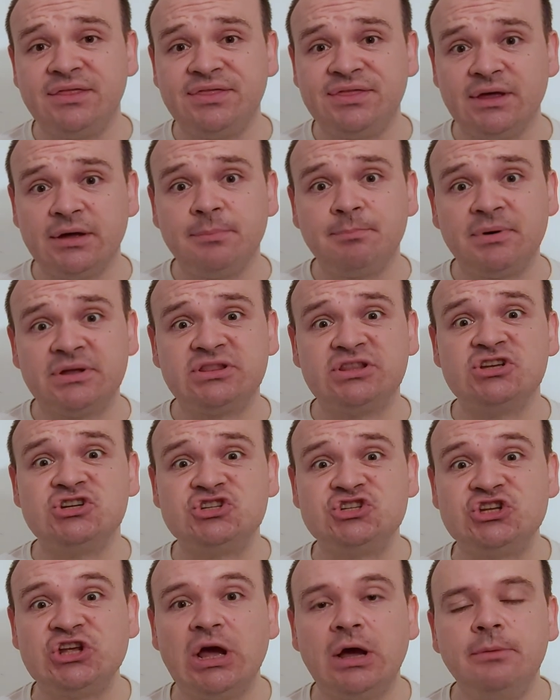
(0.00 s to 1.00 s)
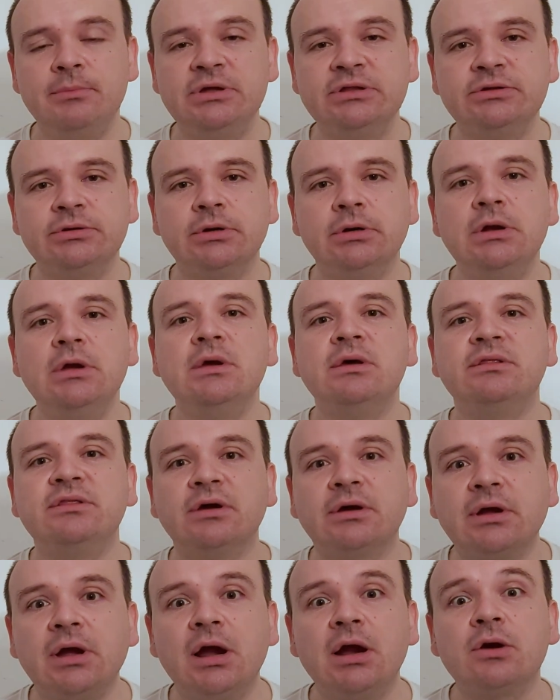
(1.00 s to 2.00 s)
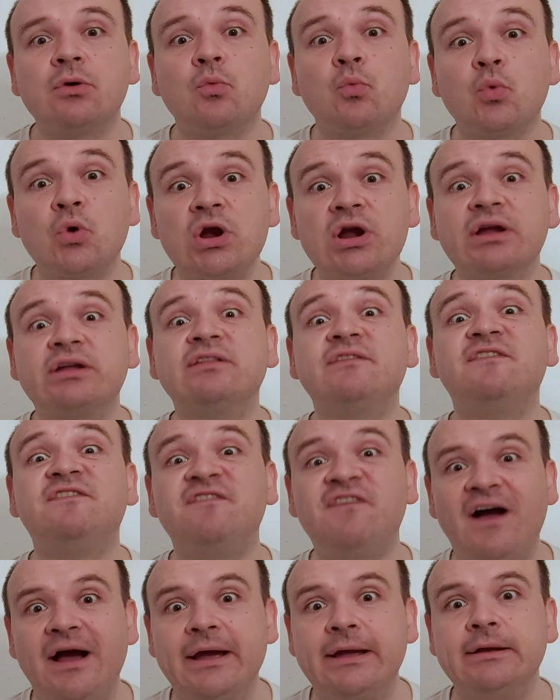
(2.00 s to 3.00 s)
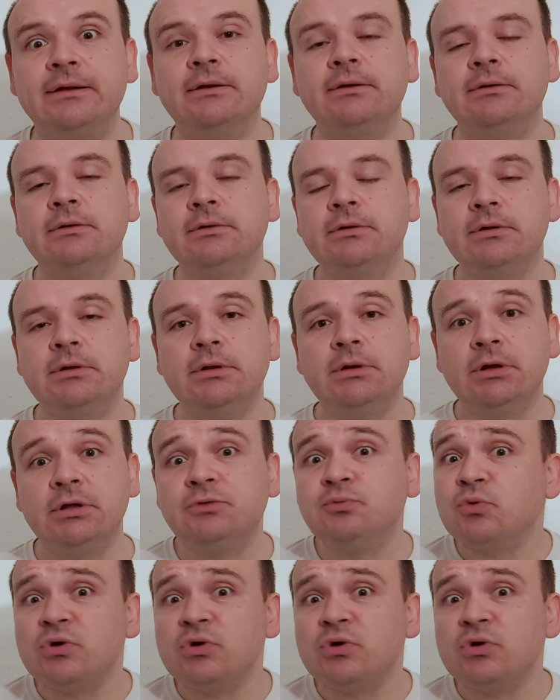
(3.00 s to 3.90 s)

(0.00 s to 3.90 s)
the potentiometer, the car worked fine. It